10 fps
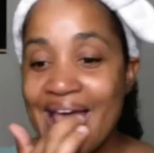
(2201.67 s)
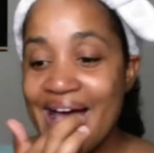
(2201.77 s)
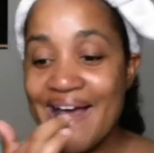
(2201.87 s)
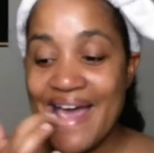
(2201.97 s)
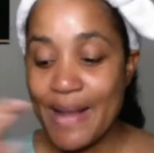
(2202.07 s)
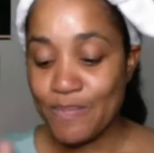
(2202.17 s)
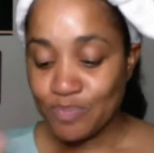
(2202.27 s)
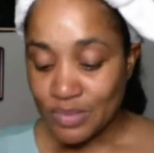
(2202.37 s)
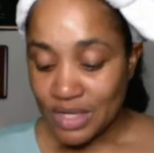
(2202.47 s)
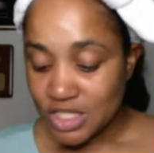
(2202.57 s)
Okay,
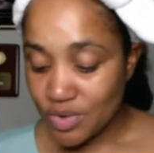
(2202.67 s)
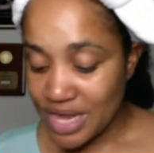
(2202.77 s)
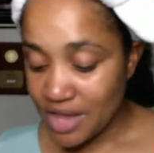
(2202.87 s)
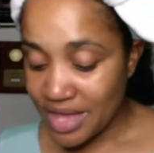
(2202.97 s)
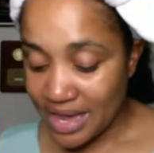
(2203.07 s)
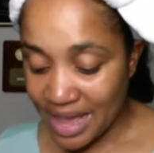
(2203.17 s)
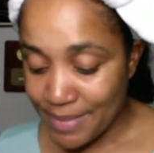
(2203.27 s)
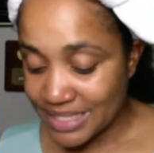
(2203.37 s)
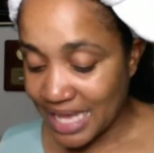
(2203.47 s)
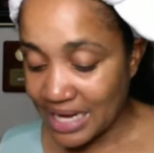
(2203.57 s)
so now that I got
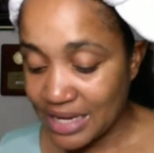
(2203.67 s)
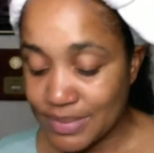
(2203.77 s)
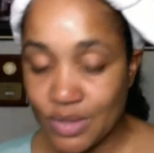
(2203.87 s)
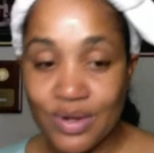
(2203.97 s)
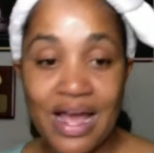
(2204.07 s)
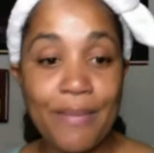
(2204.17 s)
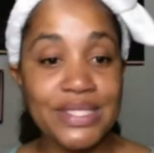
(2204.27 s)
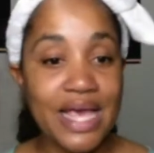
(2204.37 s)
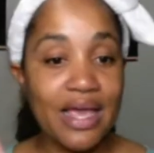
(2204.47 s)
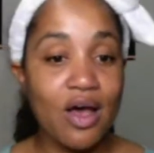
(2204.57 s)
my satin lips on, I'm gonna
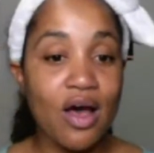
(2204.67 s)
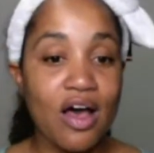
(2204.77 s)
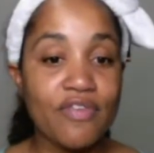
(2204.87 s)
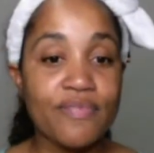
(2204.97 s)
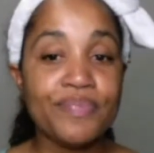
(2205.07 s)
take off